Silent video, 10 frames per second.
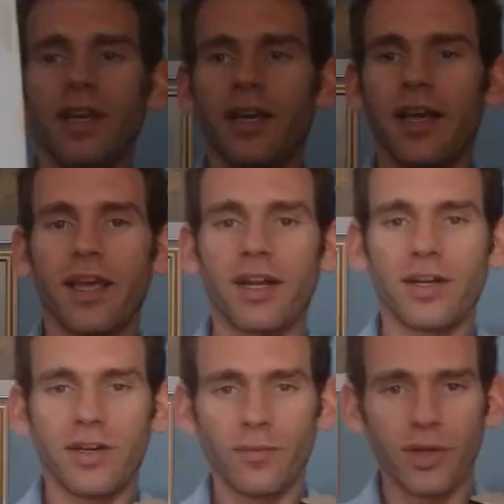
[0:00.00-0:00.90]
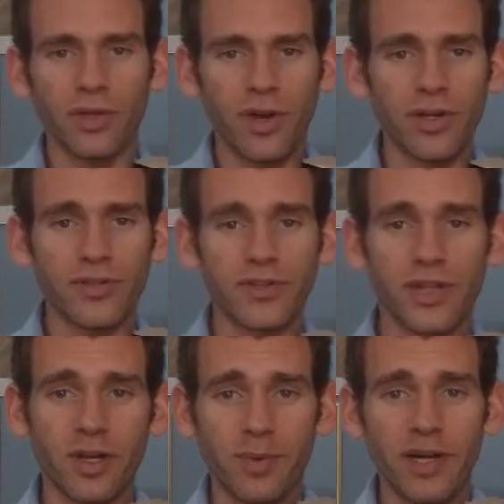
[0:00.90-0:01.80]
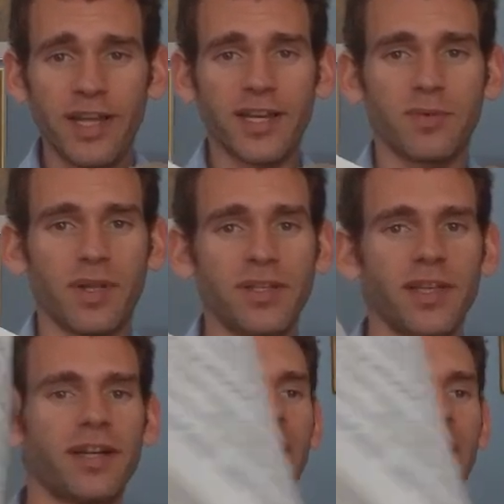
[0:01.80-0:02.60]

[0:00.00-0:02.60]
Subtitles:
And what you notice is they're pretty explicit